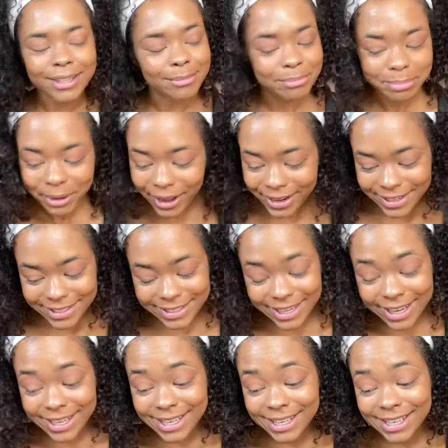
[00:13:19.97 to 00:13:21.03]
bodies that
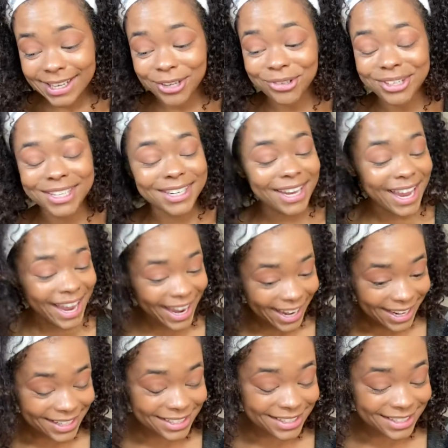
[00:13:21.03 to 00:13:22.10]
he
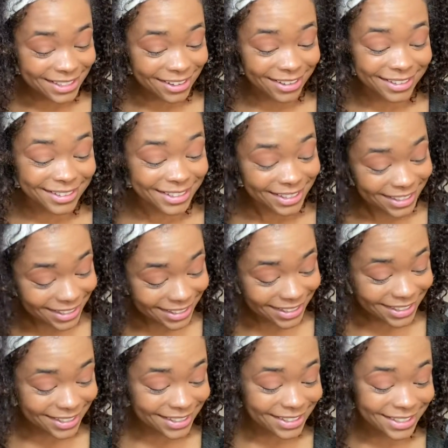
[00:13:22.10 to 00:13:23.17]
creates on
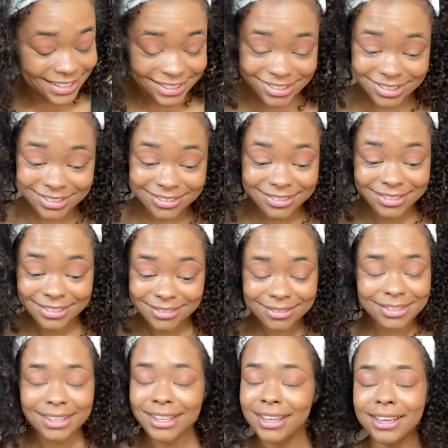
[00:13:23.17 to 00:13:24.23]
his
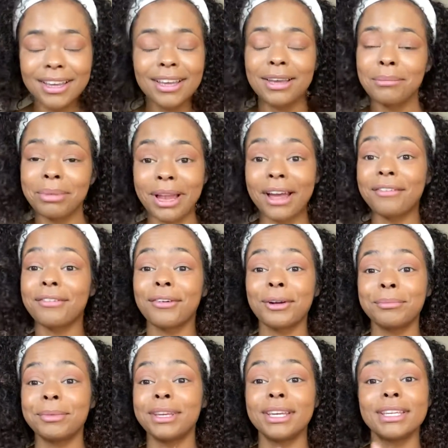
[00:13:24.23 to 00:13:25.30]

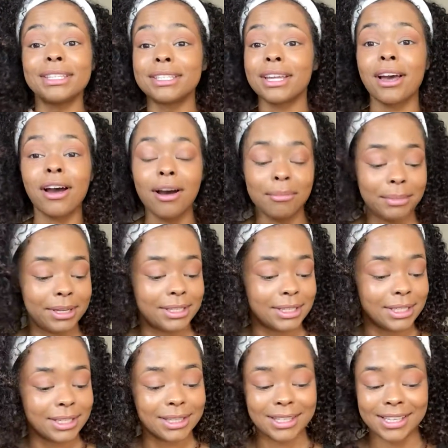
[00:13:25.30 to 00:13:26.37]
platform is
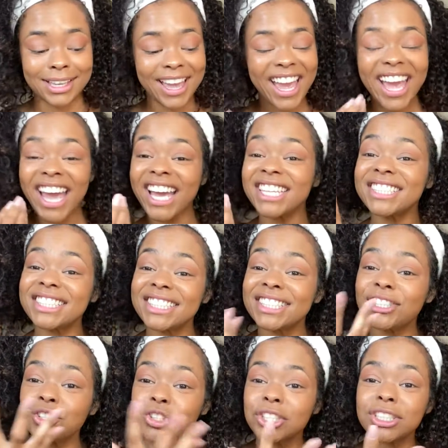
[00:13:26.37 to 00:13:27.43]
amazing. The asses
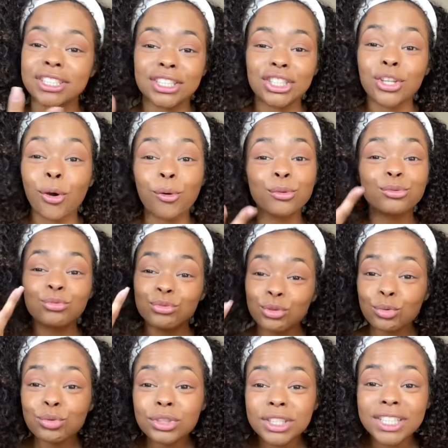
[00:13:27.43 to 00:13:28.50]
are just so
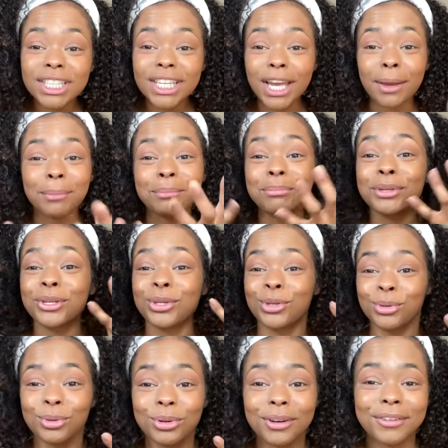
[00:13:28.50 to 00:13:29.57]
juicy and
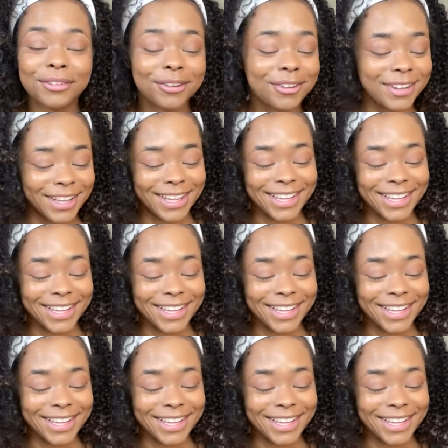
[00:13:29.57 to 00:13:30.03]
beautiful.